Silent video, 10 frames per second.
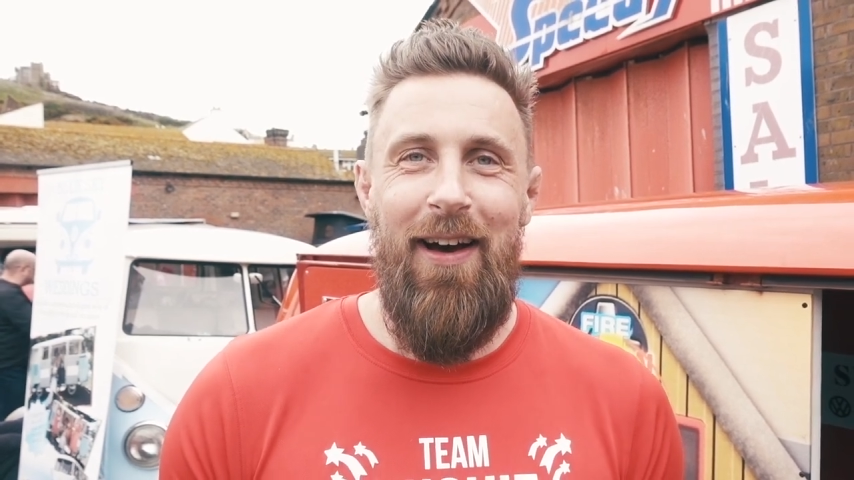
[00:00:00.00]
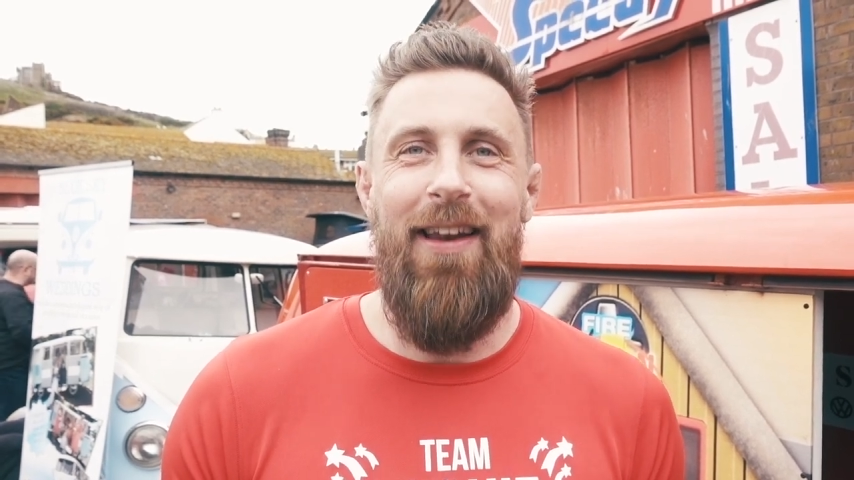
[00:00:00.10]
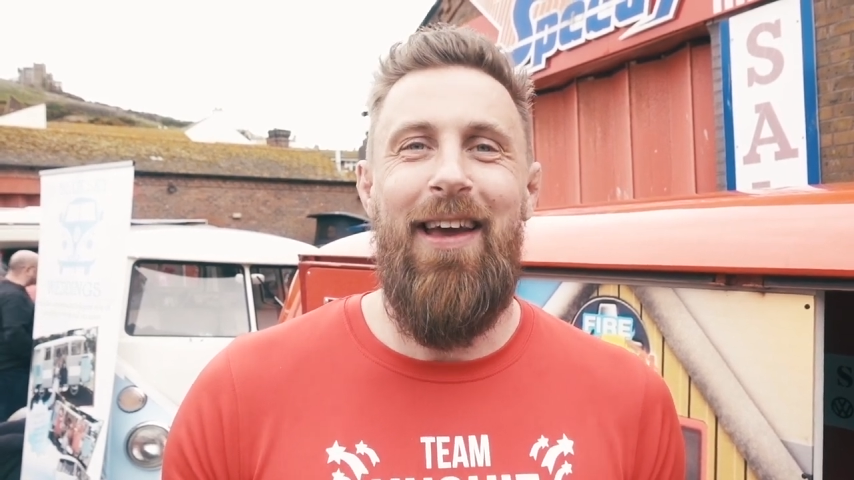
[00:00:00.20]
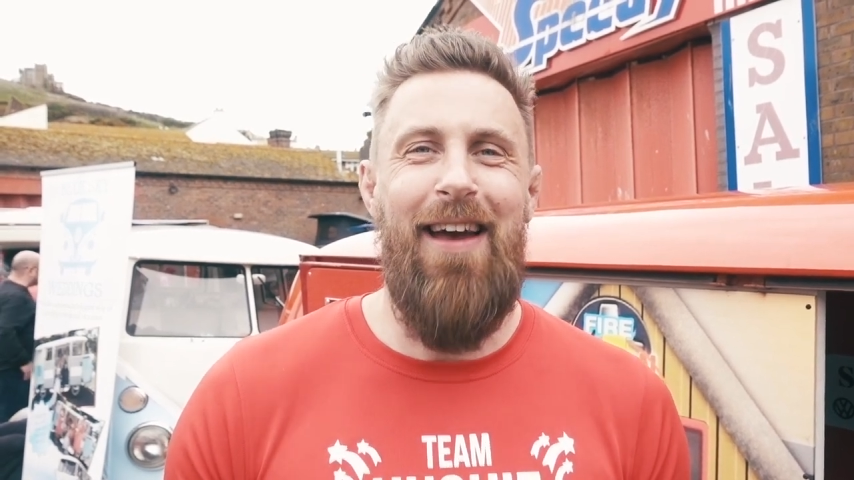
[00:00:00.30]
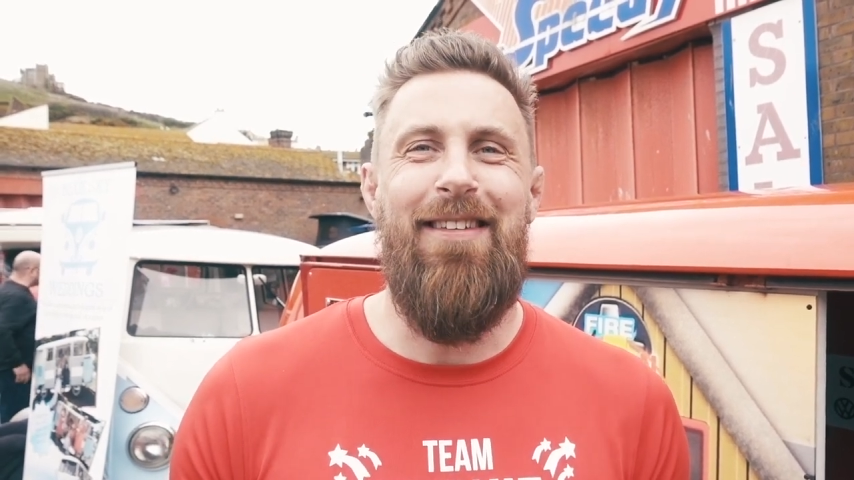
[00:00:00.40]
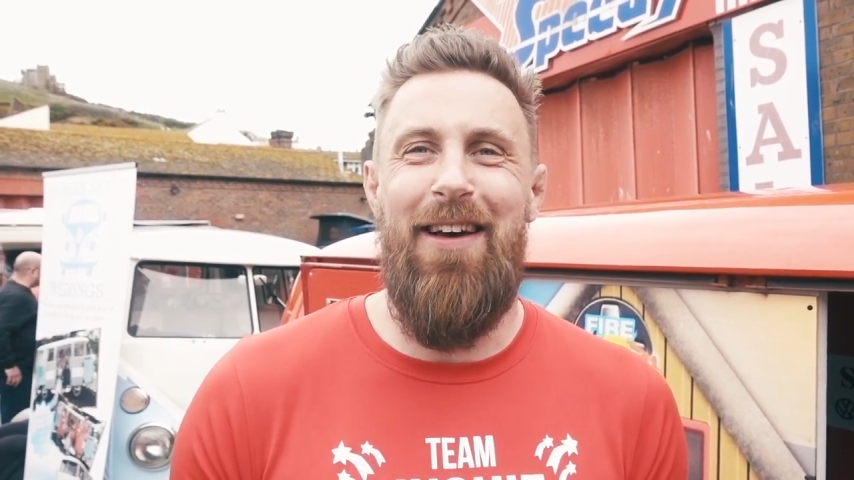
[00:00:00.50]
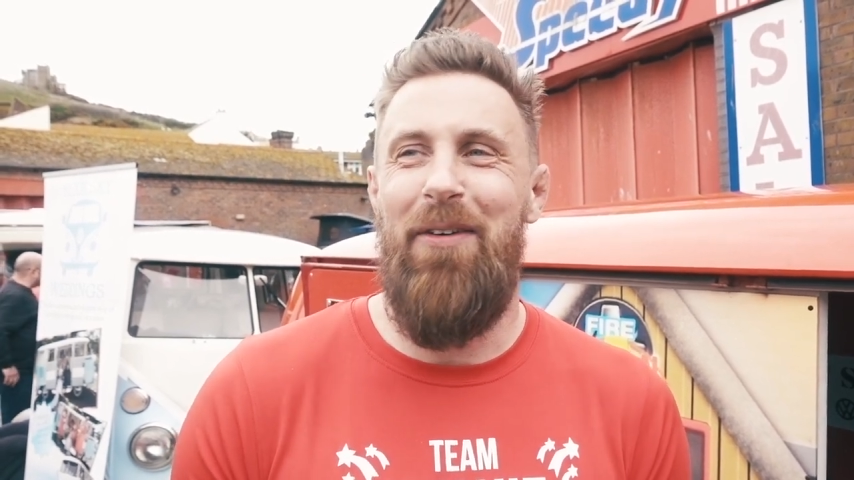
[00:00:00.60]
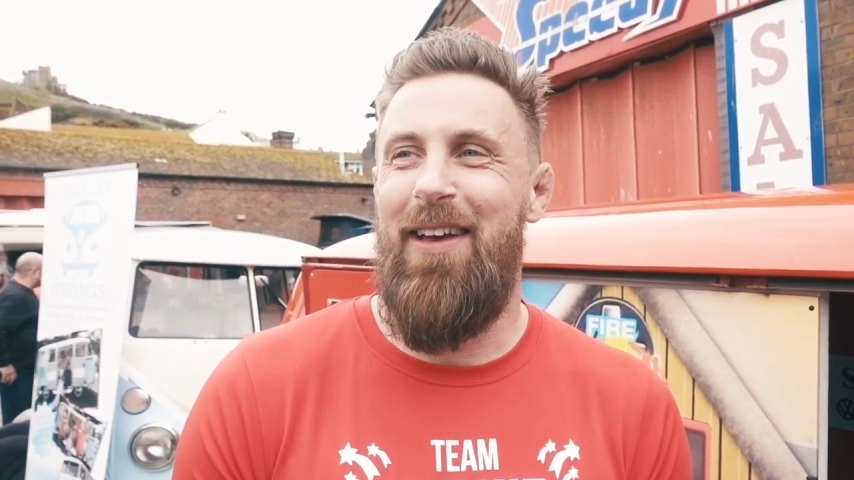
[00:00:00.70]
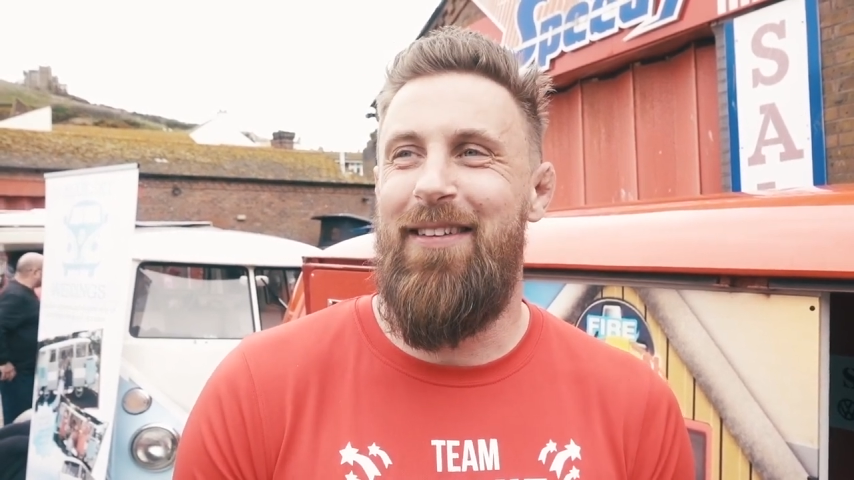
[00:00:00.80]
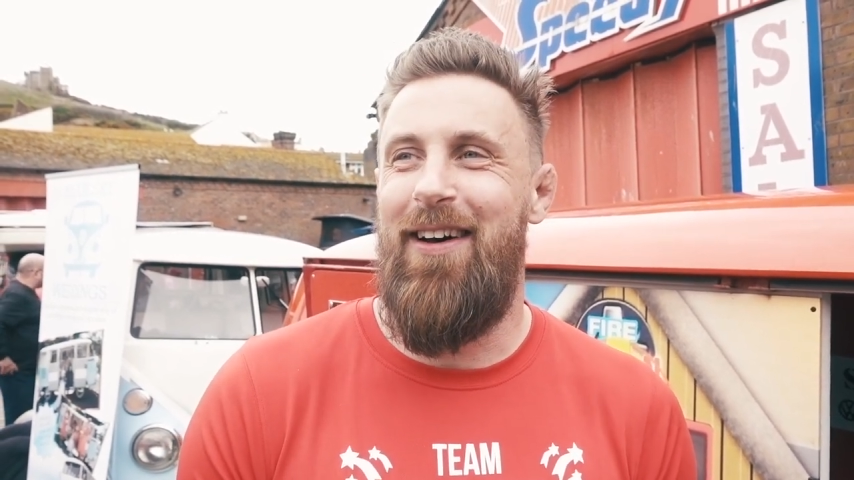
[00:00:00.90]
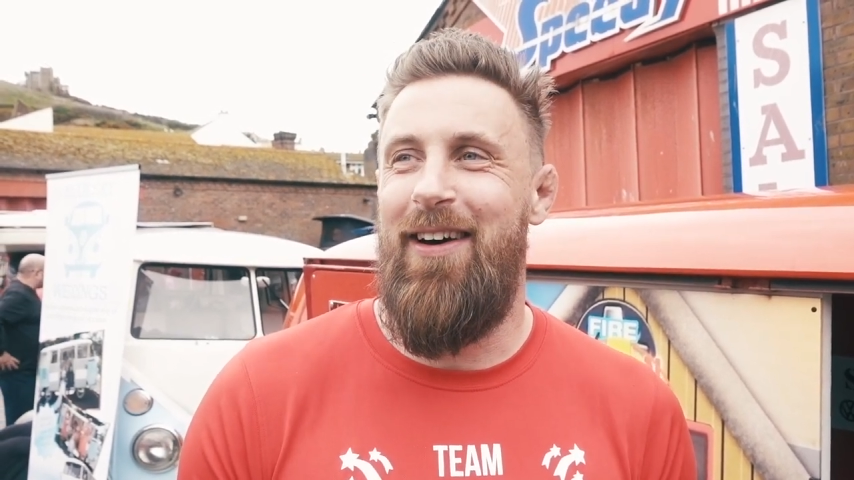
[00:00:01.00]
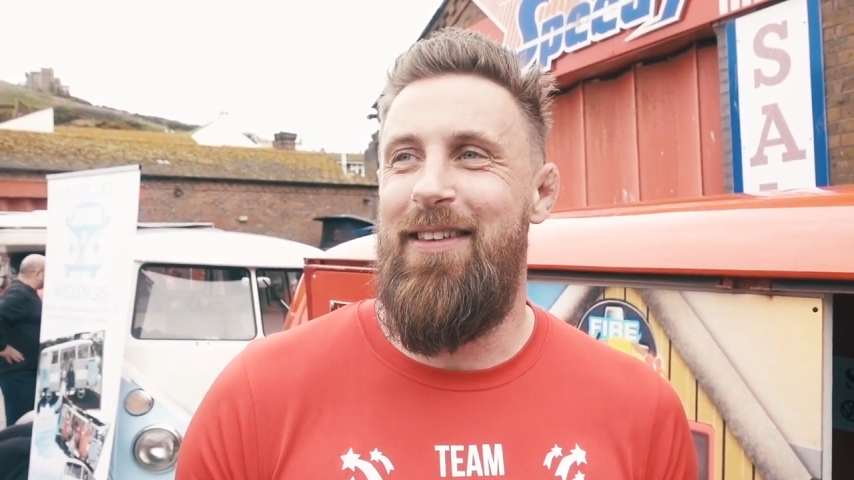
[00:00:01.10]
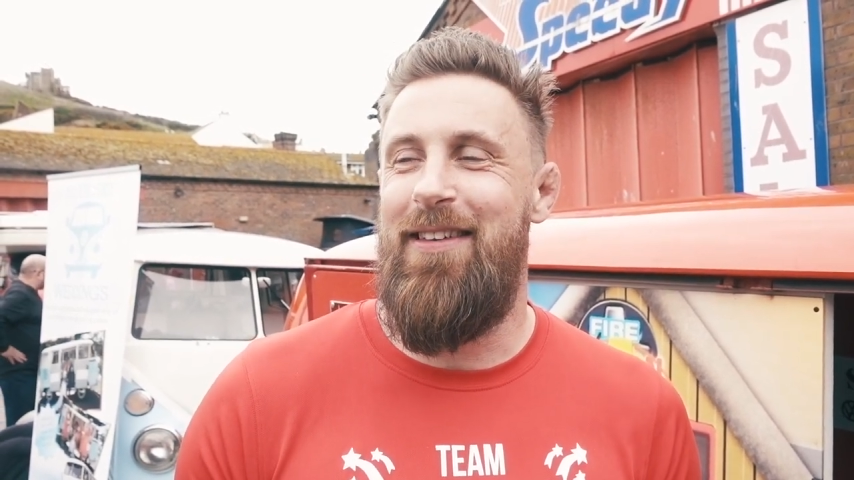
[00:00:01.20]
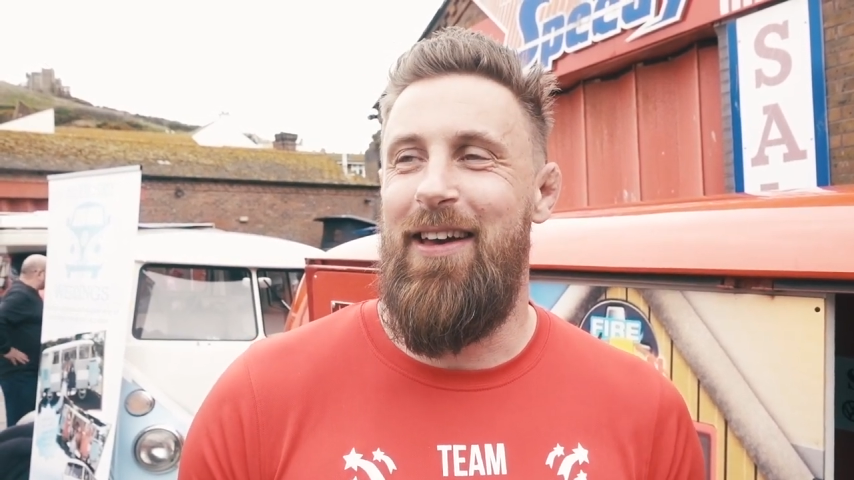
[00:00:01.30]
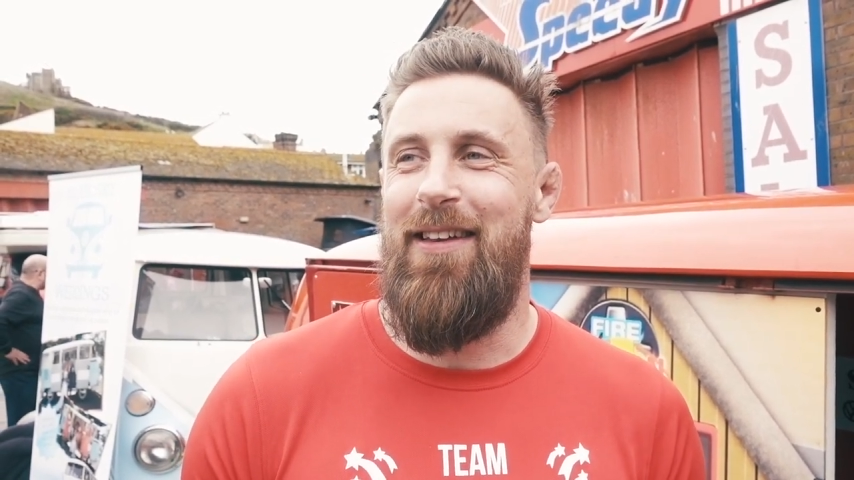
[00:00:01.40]
and he'd get so
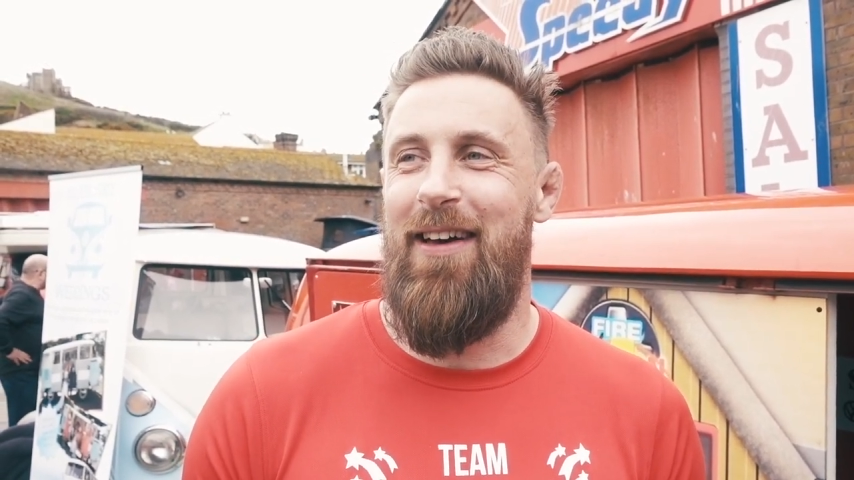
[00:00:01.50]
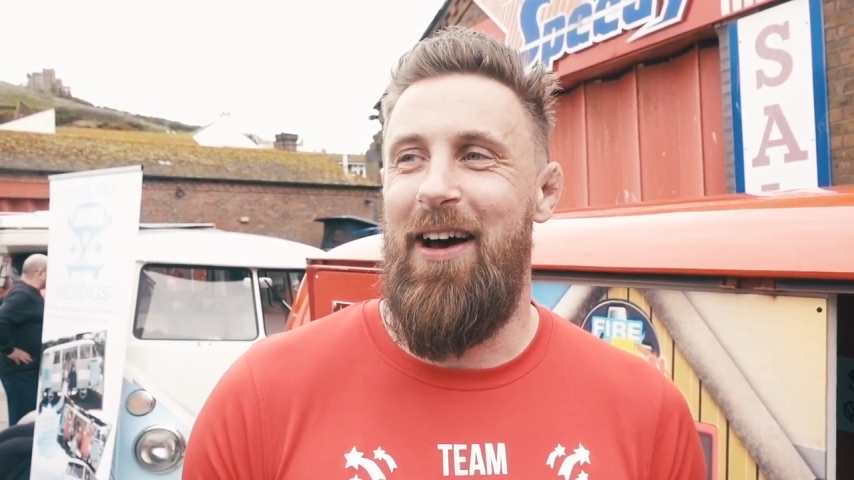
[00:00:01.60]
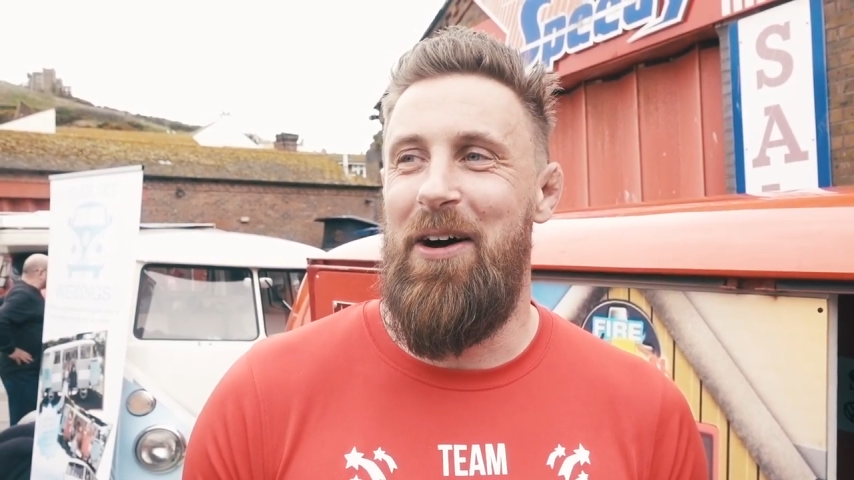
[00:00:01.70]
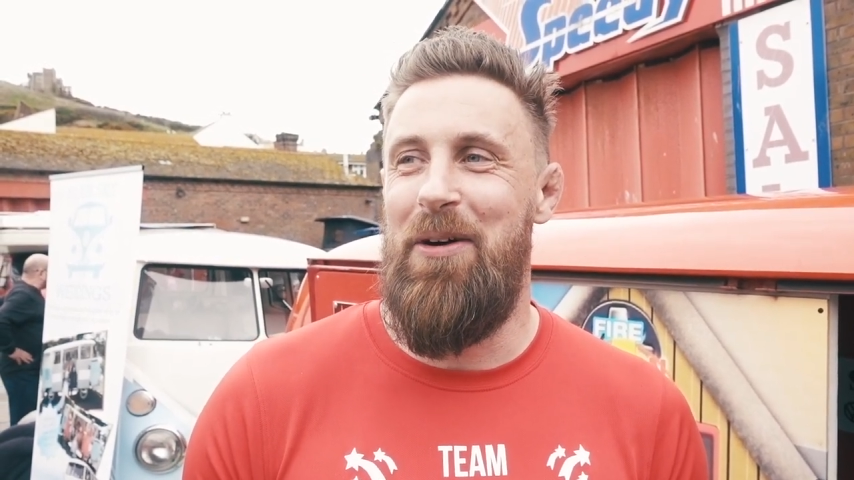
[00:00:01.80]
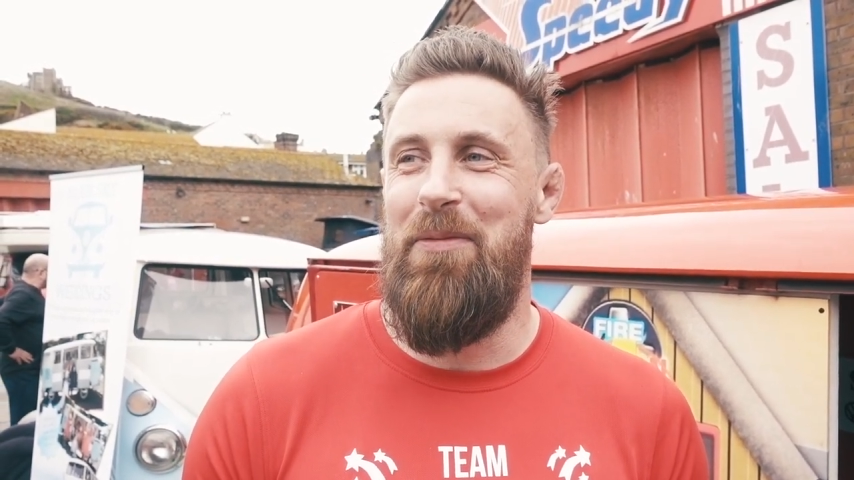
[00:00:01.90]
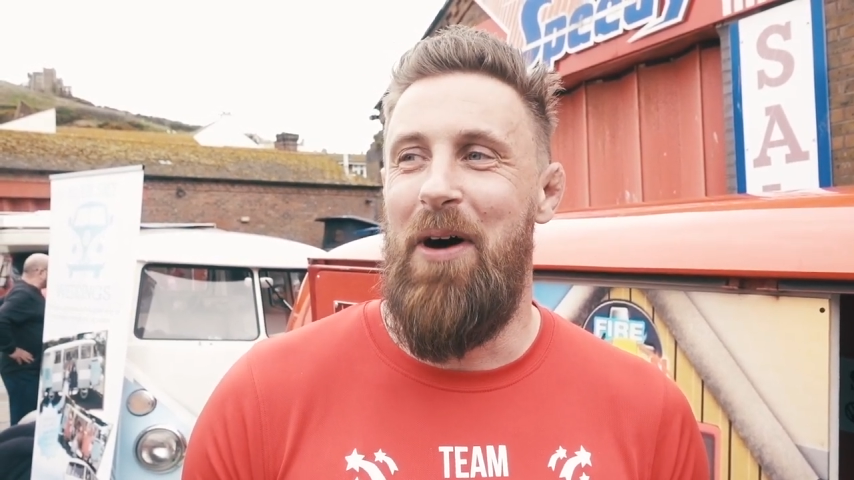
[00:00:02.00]
excited um,